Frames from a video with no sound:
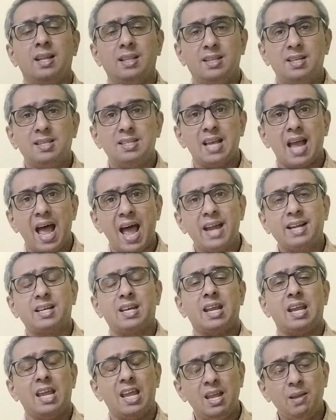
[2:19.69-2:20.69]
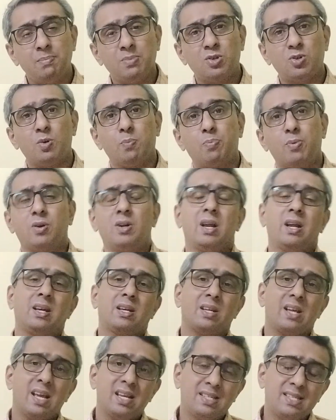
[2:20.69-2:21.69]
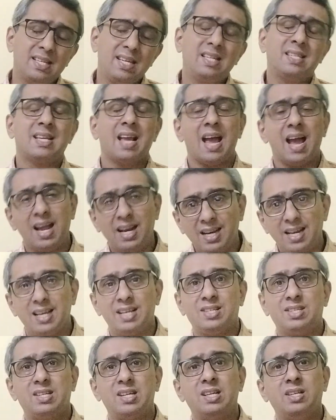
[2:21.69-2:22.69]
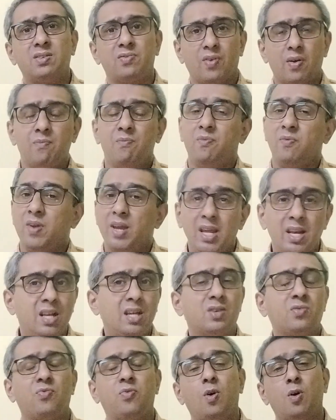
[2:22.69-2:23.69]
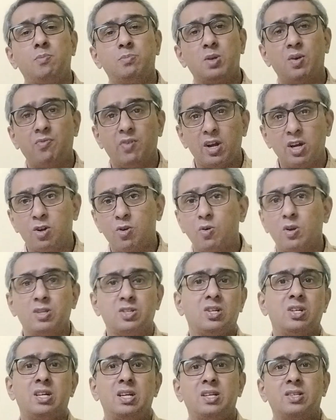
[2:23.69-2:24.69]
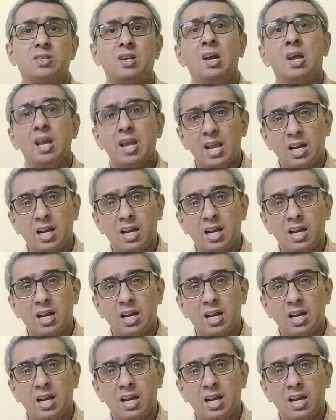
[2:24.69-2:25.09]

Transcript: This act aims to protect SCs and STs from various forms of atrocities,